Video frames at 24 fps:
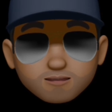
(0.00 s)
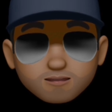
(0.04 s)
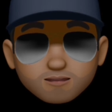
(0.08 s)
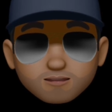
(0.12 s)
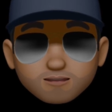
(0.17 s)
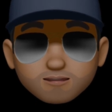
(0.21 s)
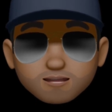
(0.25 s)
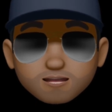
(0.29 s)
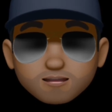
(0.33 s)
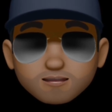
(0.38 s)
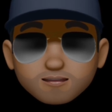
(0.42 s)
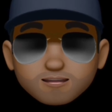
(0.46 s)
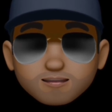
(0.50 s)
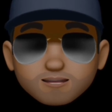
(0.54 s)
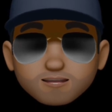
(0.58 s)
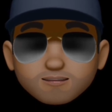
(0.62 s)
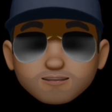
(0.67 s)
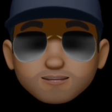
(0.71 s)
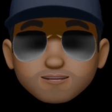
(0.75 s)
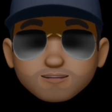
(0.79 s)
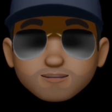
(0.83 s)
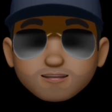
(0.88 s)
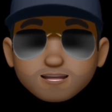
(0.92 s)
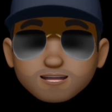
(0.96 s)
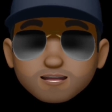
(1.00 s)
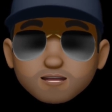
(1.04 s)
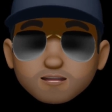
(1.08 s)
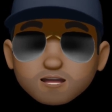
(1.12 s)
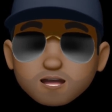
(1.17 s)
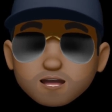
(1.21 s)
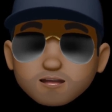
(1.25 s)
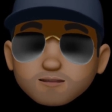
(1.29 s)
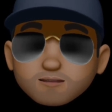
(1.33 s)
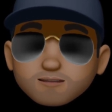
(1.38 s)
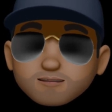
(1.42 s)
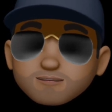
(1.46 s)
Now let us scale
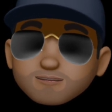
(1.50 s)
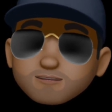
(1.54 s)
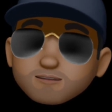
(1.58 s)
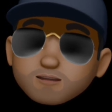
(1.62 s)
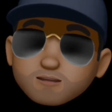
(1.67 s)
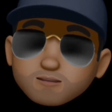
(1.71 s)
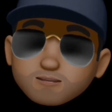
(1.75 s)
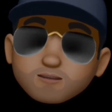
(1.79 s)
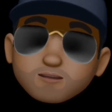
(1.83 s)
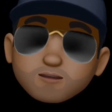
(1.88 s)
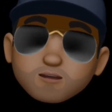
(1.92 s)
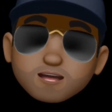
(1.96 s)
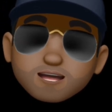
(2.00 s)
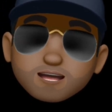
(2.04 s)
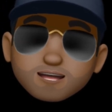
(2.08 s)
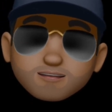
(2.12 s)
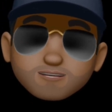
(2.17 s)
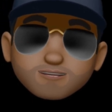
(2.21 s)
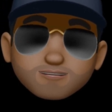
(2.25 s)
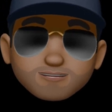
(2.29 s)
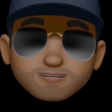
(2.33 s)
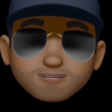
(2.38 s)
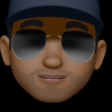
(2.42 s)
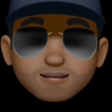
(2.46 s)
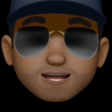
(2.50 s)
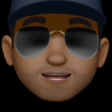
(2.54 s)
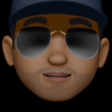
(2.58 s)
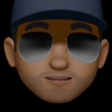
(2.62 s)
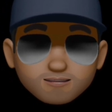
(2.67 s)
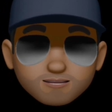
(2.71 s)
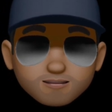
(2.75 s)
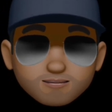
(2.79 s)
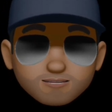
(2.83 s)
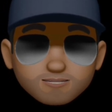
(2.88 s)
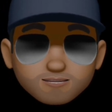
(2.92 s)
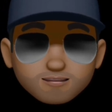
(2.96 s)
up to
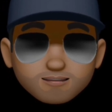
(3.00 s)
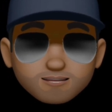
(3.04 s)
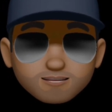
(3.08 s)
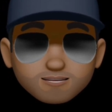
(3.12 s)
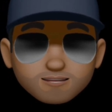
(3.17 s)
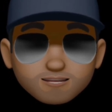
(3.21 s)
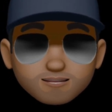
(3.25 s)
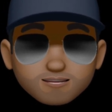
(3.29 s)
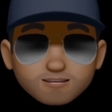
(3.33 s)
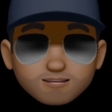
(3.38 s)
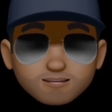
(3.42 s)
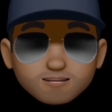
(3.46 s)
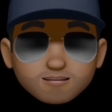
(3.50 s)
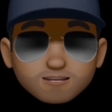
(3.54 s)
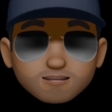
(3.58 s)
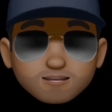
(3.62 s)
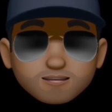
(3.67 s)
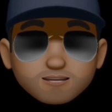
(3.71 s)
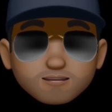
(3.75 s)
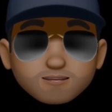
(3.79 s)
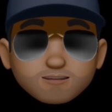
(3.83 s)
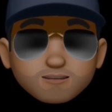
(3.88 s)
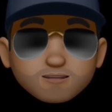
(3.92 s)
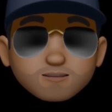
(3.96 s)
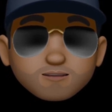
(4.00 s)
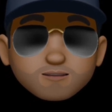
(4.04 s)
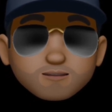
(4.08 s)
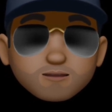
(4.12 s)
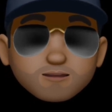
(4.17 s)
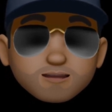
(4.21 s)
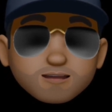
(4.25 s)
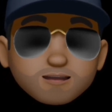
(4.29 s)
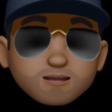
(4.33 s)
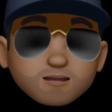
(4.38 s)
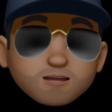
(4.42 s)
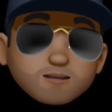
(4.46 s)
100,000 invested. This
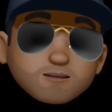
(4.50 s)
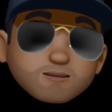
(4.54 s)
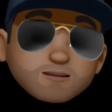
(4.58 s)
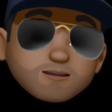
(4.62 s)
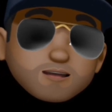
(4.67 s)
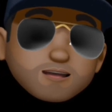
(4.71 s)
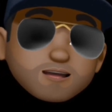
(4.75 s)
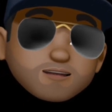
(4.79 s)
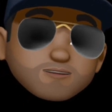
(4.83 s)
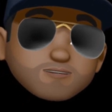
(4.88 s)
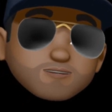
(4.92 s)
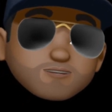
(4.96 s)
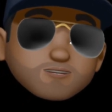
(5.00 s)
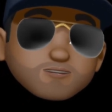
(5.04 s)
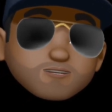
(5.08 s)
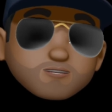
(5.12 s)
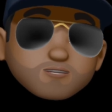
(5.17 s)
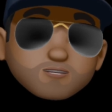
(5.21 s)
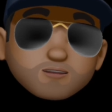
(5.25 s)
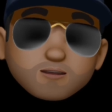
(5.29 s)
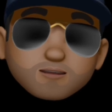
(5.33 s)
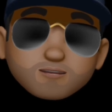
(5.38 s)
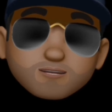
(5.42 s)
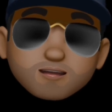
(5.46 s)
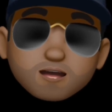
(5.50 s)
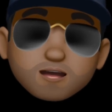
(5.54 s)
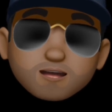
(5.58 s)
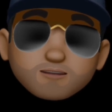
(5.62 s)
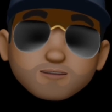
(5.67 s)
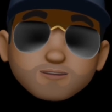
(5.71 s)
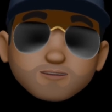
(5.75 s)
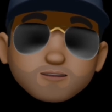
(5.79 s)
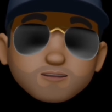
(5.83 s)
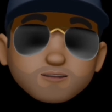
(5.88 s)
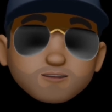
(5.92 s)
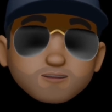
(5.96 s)
way it creates
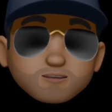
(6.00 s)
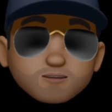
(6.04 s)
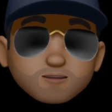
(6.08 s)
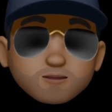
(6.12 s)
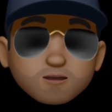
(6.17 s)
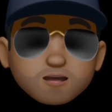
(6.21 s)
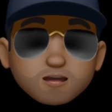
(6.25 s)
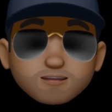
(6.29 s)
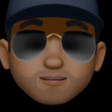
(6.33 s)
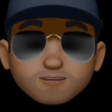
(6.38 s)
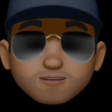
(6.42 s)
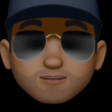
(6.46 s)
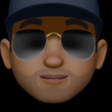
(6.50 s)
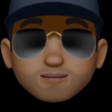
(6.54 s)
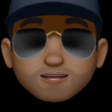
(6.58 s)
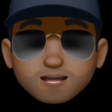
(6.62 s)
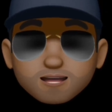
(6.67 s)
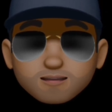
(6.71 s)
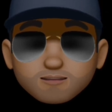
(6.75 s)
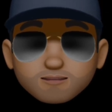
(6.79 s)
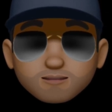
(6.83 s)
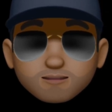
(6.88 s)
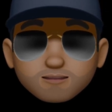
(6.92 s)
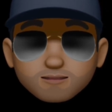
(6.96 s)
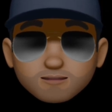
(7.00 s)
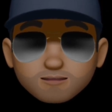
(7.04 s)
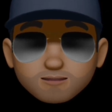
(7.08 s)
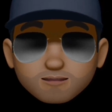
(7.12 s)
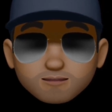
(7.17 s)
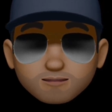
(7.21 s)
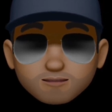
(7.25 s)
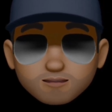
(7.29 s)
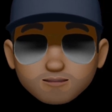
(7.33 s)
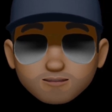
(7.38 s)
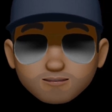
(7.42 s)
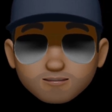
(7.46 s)
2,200 every 3
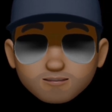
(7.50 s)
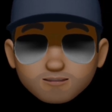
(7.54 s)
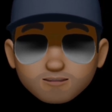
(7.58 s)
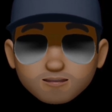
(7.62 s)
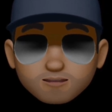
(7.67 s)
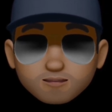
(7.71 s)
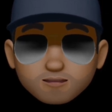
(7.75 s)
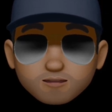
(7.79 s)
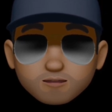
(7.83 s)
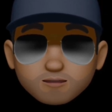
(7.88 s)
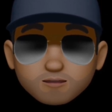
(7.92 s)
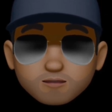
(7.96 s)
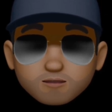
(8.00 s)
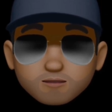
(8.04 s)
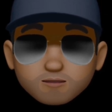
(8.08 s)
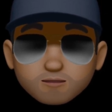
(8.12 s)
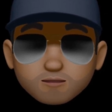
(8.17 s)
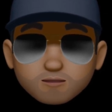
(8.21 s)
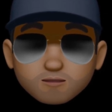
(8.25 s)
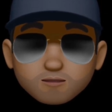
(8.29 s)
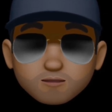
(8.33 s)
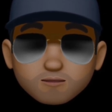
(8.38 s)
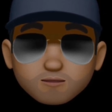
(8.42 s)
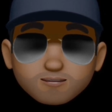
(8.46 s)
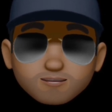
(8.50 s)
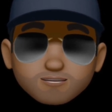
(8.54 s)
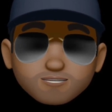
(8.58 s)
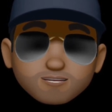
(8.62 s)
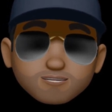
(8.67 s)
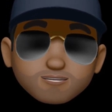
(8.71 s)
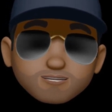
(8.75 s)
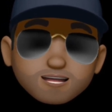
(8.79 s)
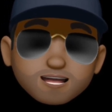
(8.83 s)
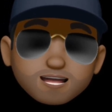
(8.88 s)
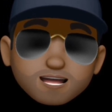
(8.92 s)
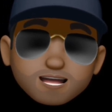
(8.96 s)
months, which
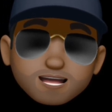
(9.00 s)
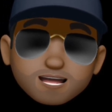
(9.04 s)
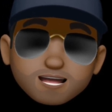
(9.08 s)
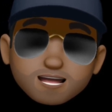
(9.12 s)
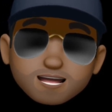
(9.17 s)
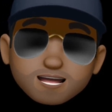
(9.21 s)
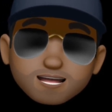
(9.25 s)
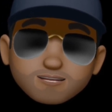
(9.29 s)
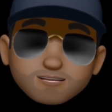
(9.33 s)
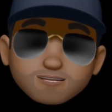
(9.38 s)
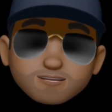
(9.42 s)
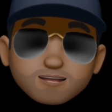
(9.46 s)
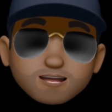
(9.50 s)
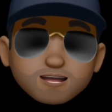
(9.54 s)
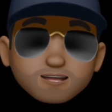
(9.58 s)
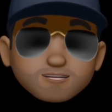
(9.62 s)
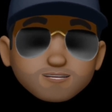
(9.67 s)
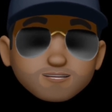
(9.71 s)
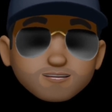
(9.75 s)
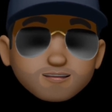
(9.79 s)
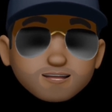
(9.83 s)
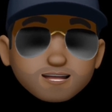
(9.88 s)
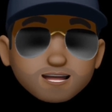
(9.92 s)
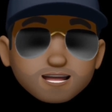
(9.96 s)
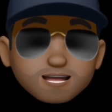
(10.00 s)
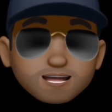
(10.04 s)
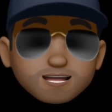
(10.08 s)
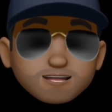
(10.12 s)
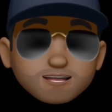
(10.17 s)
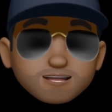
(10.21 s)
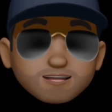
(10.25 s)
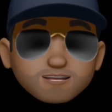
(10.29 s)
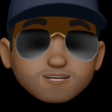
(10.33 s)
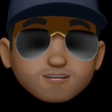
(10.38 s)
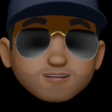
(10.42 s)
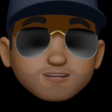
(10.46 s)
is
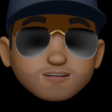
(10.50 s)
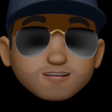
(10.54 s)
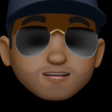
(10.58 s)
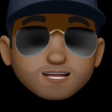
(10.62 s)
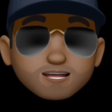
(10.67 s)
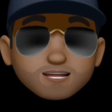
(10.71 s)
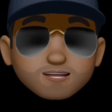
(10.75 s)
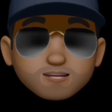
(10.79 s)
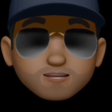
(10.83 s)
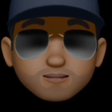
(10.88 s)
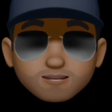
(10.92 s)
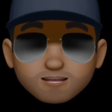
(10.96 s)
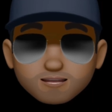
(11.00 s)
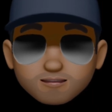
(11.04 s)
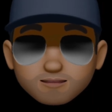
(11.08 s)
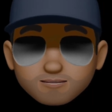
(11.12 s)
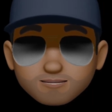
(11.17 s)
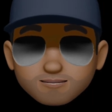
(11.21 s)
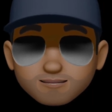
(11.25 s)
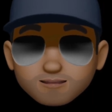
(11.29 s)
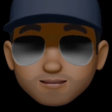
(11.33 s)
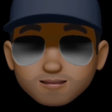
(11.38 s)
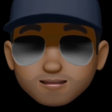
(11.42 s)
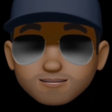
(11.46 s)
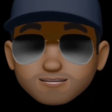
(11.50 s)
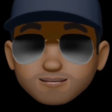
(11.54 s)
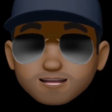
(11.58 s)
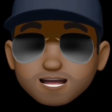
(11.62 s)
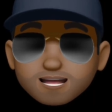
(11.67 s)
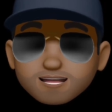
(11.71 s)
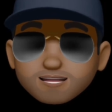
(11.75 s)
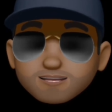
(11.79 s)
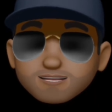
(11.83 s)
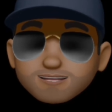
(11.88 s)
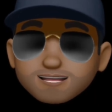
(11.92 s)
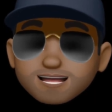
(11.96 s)
8,800 yearly, and
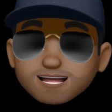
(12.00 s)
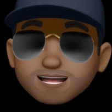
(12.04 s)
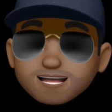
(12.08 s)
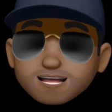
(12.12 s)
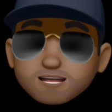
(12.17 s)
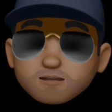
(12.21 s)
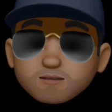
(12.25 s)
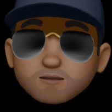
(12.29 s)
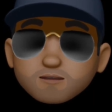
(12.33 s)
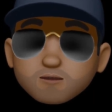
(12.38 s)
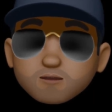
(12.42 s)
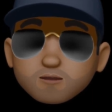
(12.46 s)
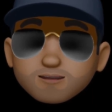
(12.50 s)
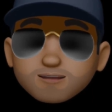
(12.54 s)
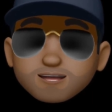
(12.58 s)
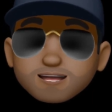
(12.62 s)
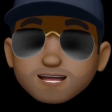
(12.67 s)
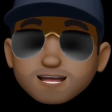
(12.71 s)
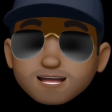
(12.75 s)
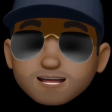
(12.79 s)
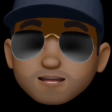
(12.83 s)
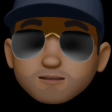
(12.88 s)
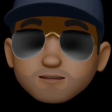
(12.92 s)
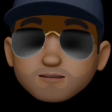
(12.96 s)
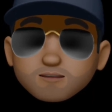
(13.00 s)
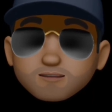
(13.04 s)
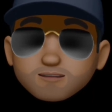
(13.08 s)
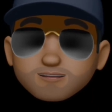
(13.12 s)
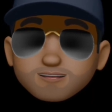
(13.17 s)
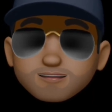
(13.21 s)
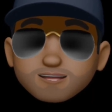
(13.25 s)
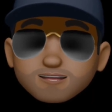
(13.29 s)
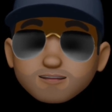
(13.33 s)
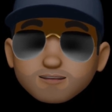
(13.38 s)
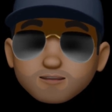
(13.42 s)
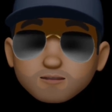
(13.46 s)
that is
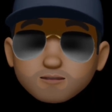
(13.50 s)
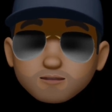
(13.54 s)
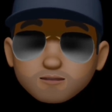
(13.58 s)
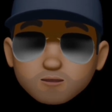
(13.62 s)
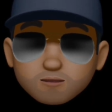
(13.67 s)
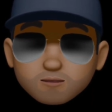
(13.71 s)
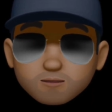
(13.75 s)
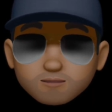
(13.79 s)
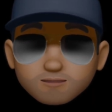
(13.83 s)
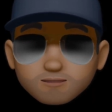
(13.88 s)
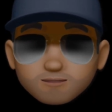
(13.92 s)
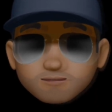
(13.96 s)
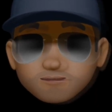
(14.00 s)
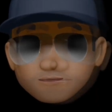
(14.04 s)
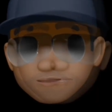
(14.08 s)
8.8% growth.